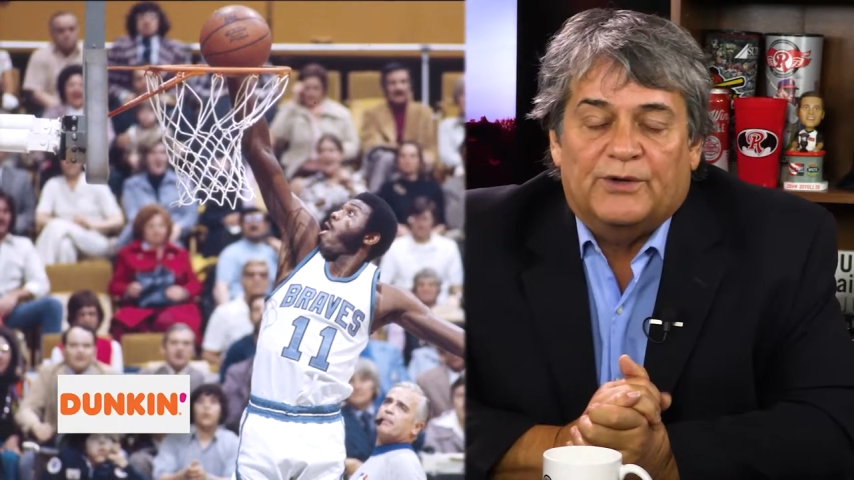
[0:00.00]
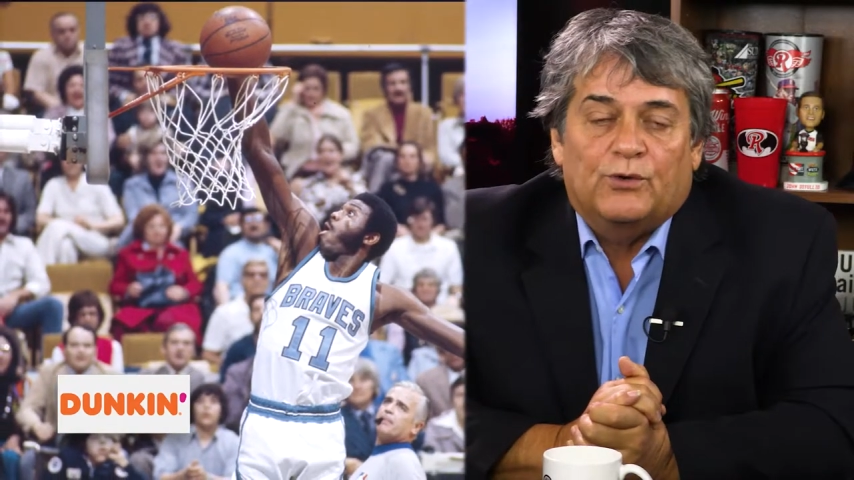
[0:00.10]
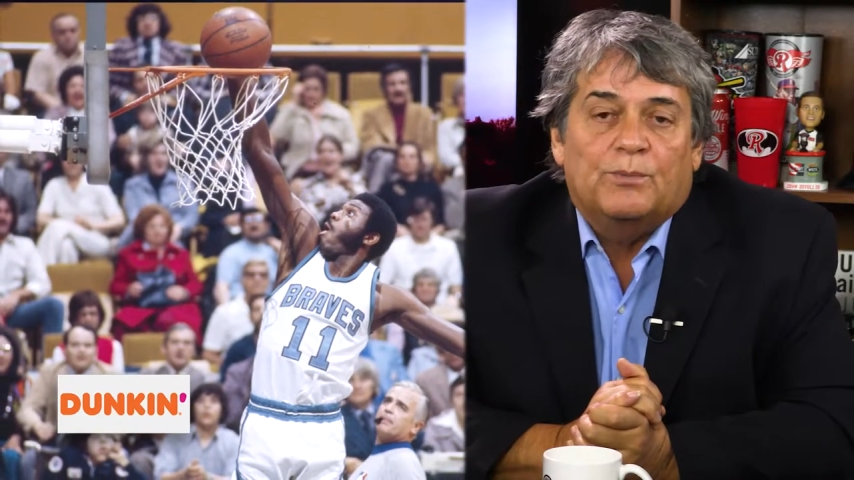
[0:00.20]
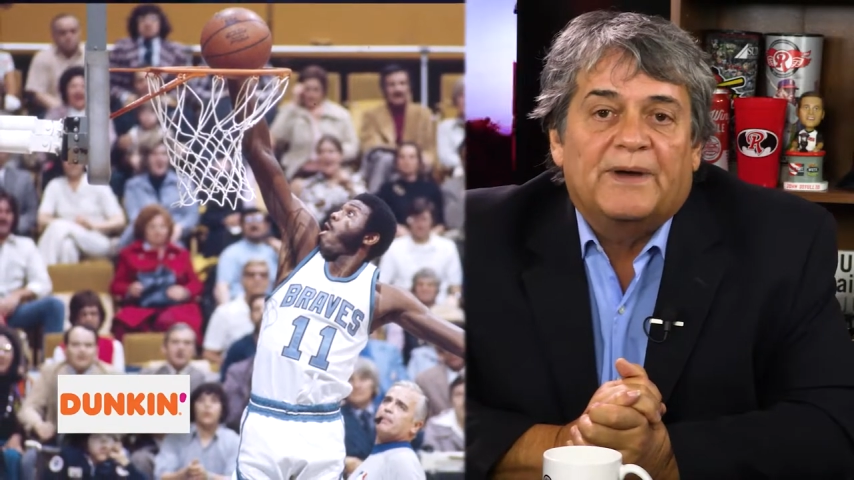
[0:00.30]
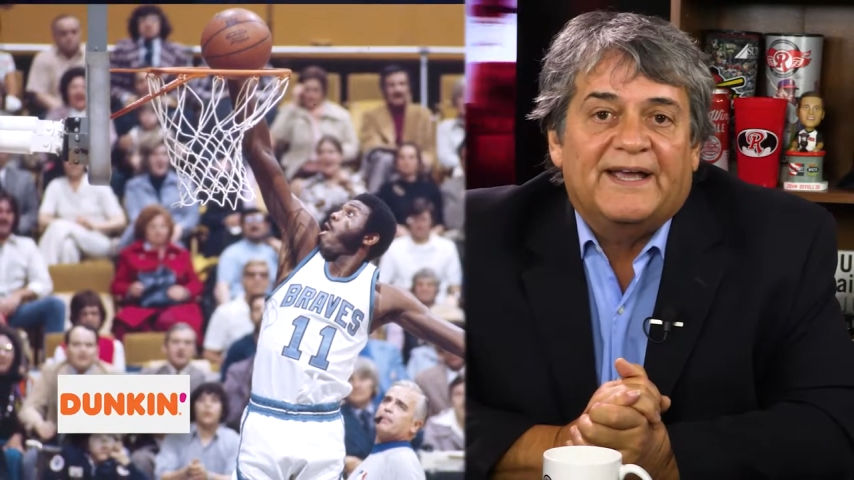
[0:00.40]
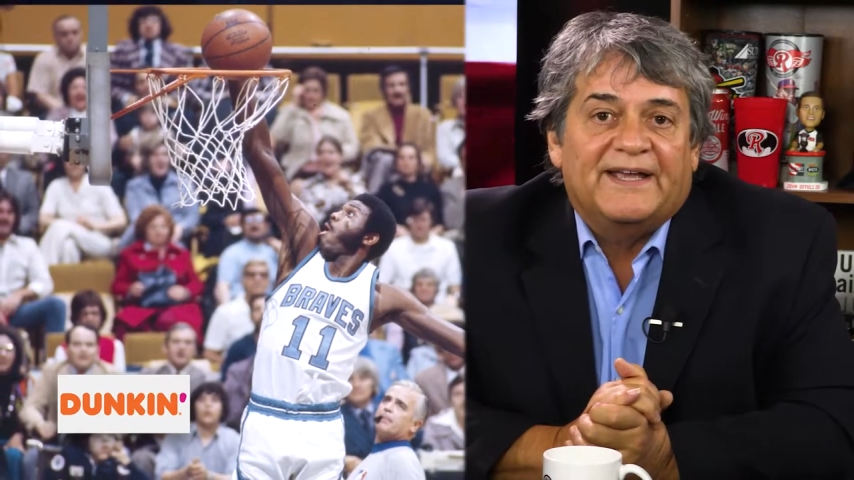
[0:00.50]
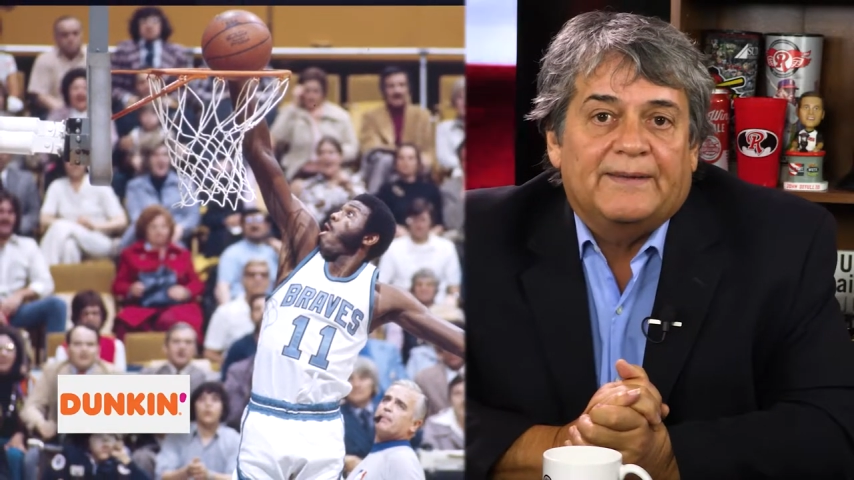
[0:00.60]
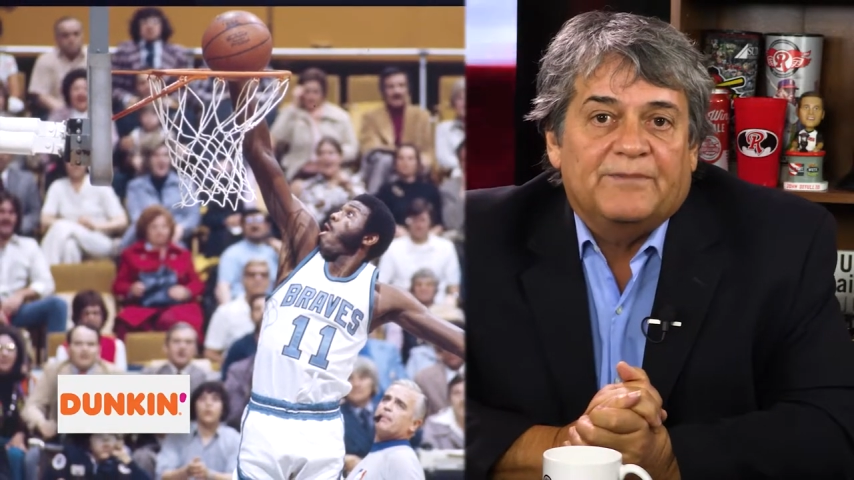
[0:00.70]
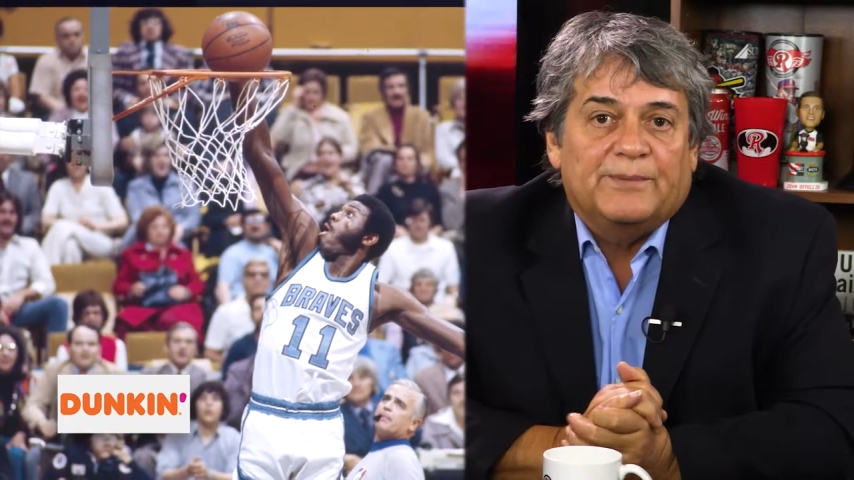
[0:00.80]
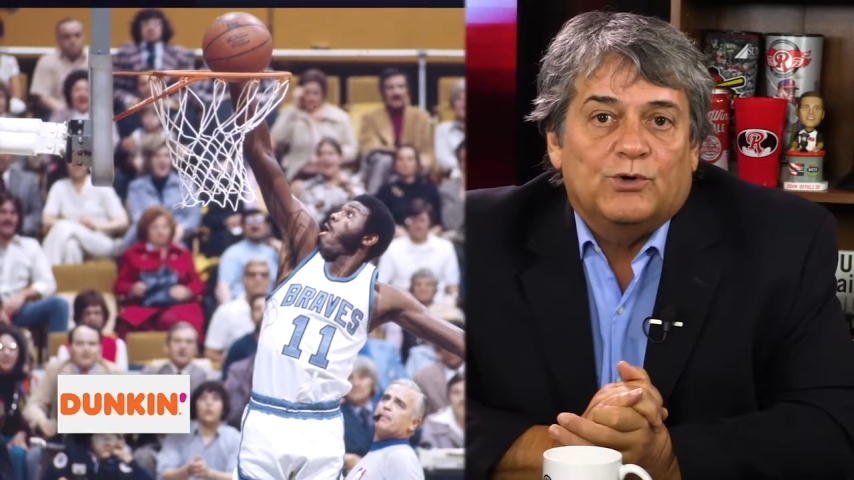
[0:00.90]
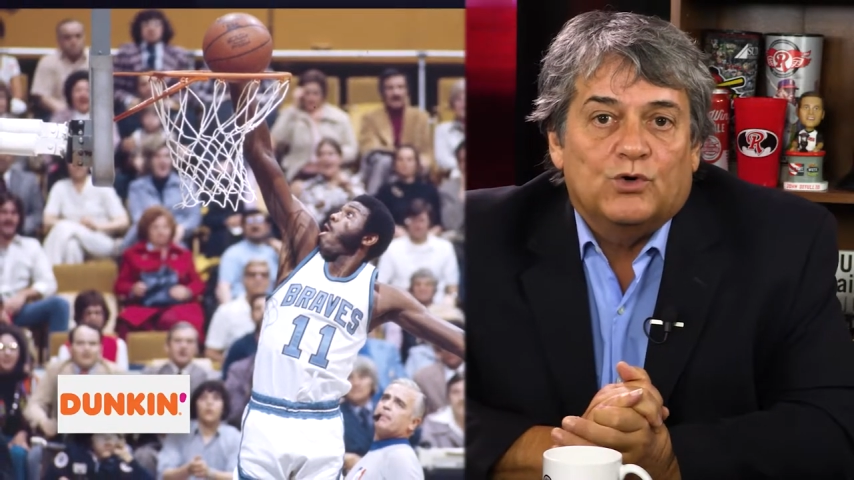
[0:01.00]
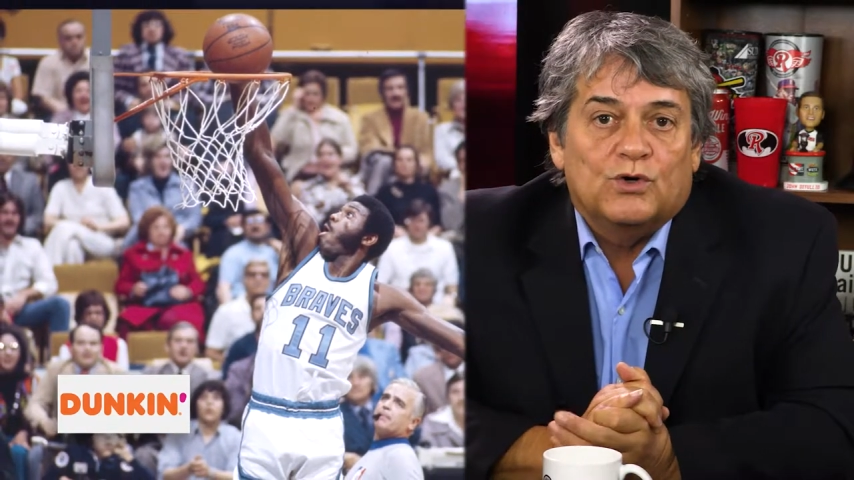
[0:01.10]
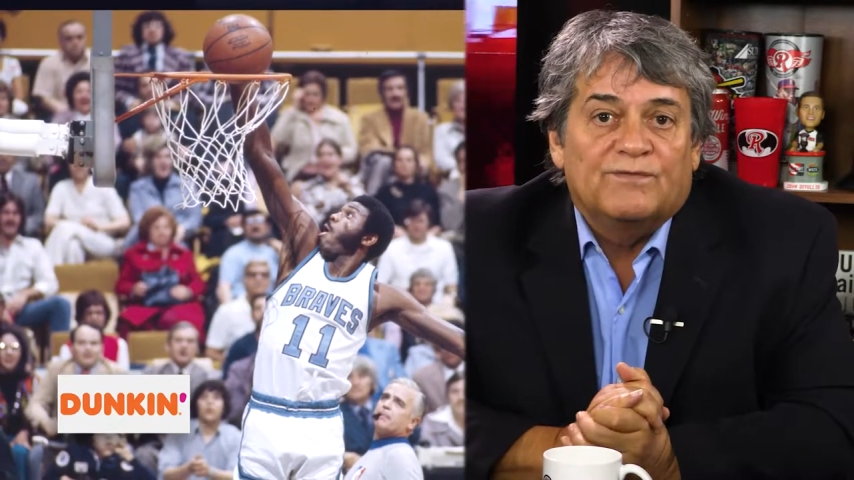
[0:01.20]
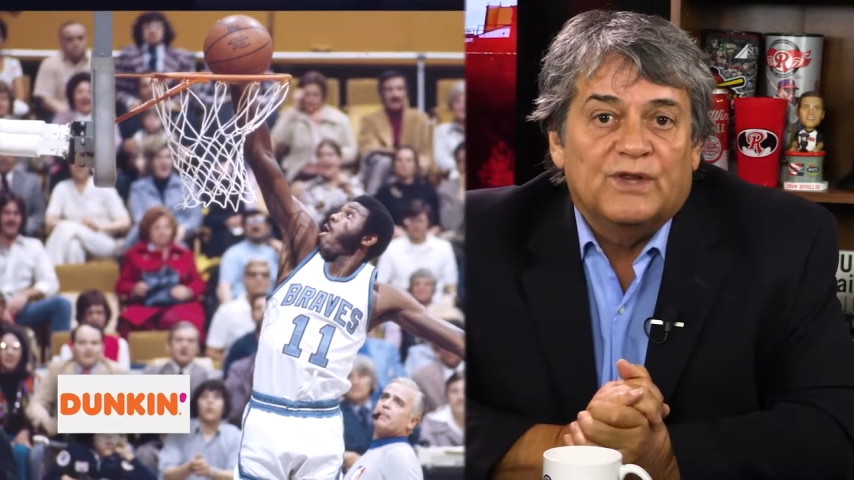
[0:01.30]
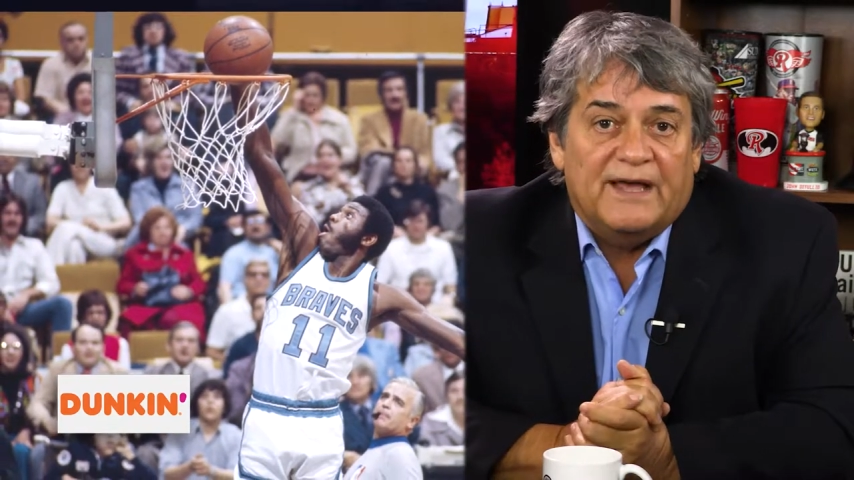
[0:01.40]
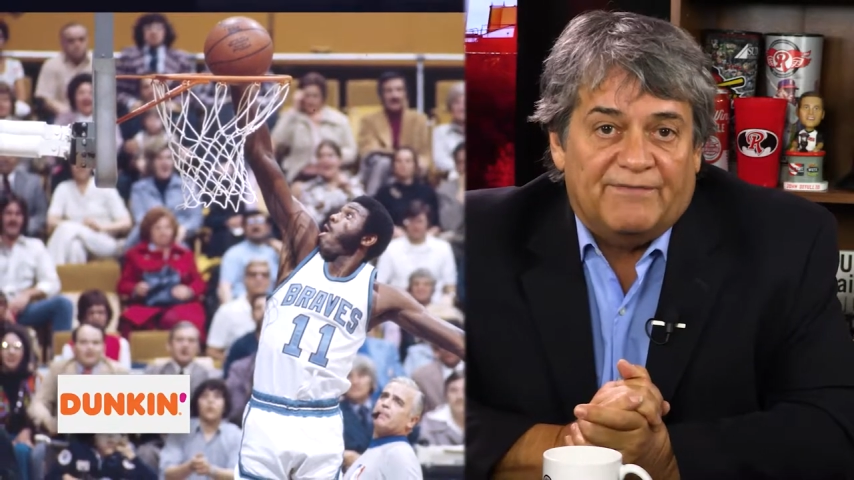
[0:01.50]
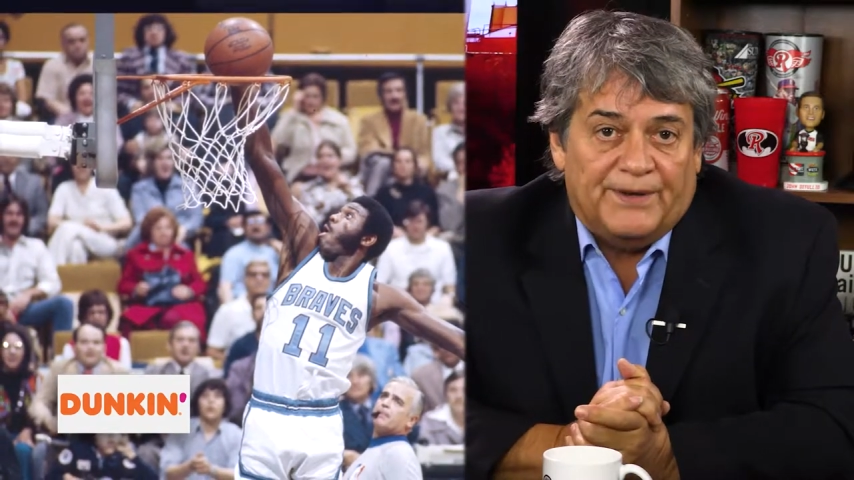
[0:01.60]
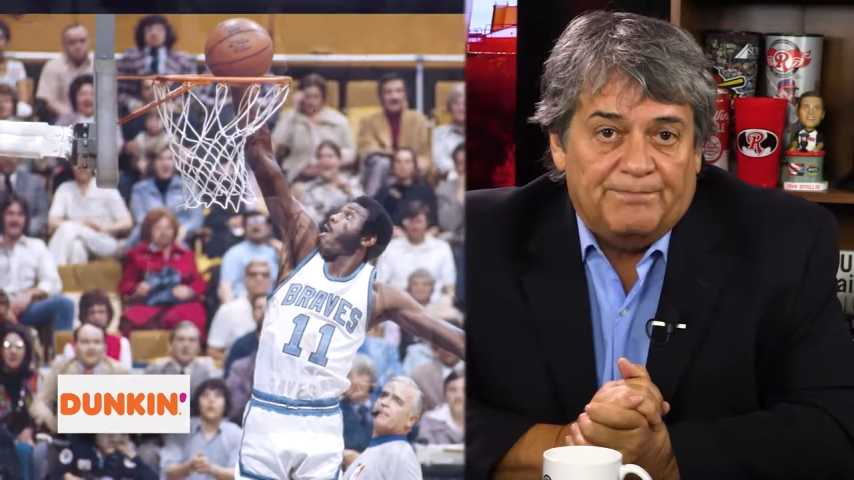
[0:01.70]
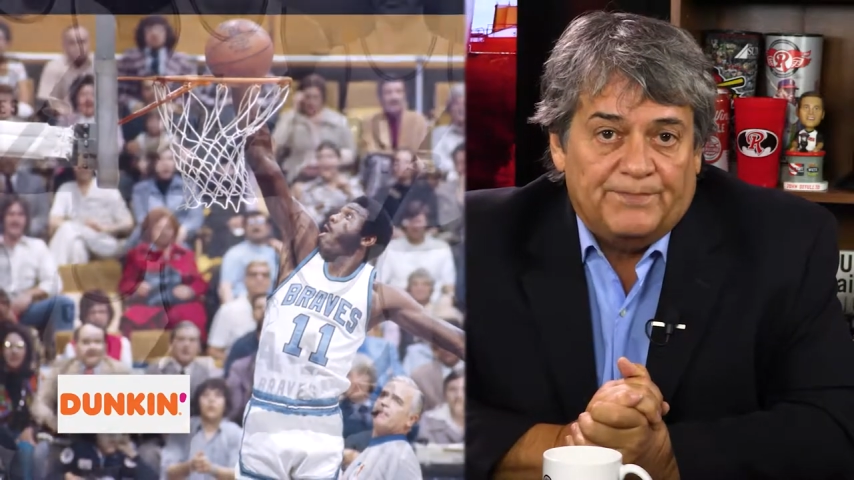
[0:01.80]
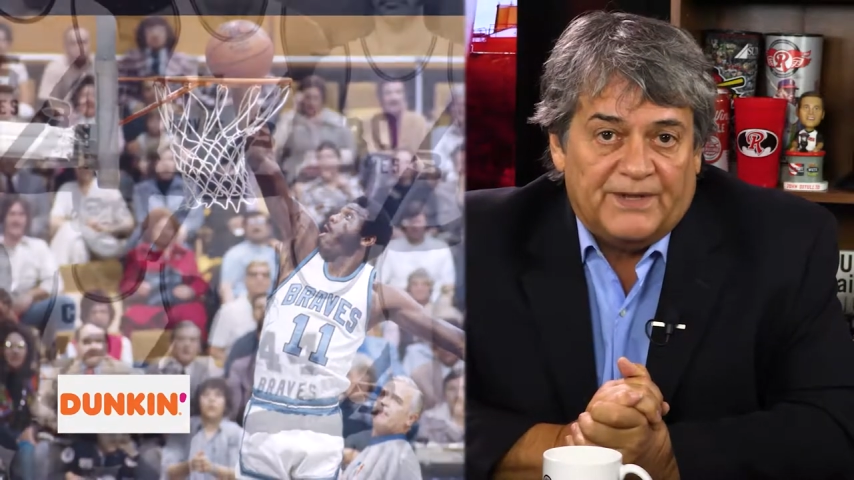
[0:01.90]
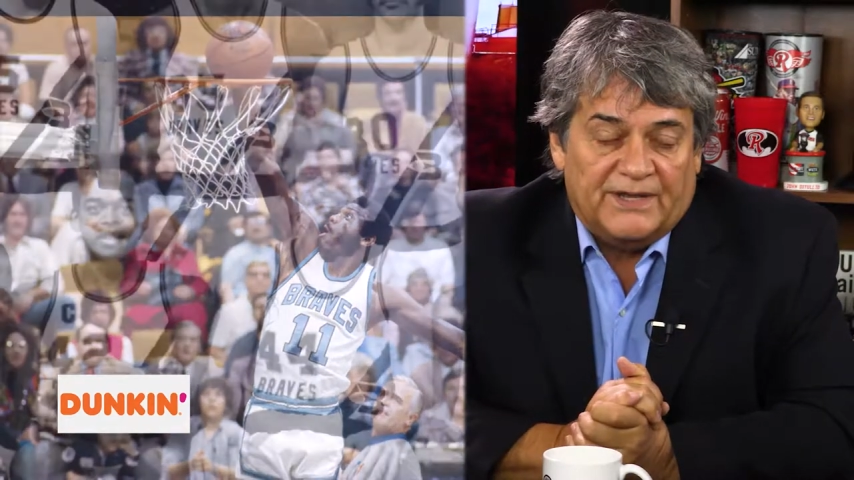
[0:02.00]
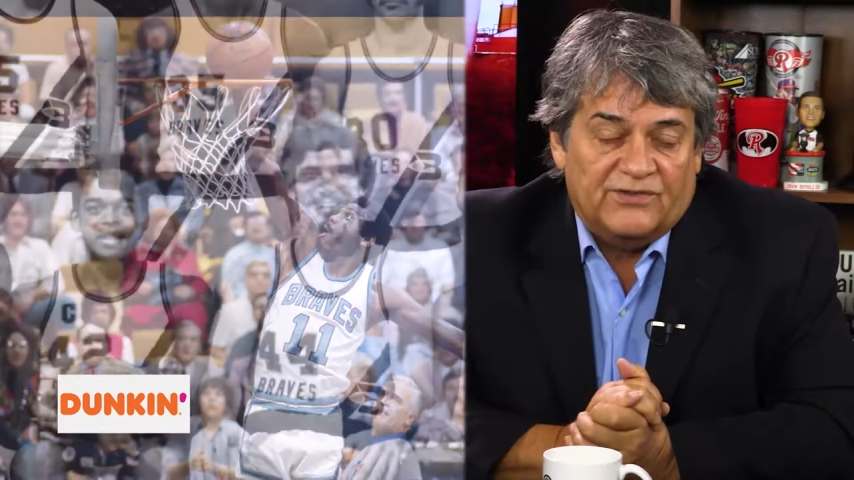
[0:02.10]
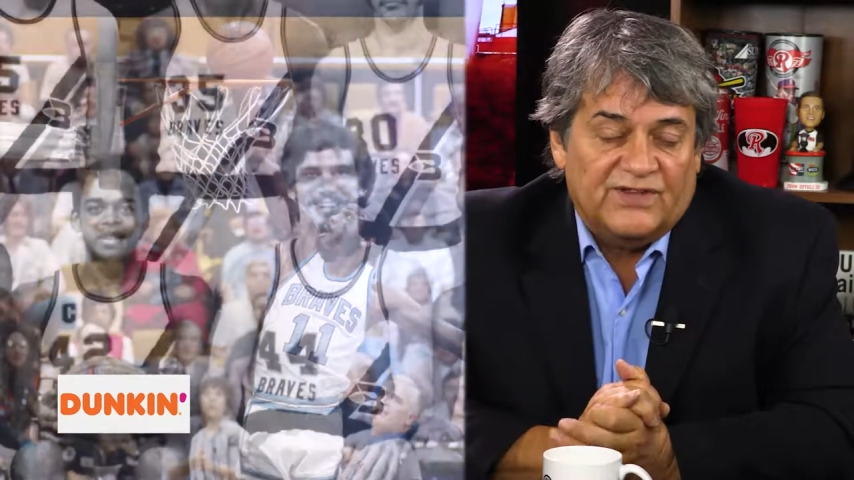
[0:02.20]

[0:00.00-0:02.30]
They were owned by a guy named Irv Levin, and the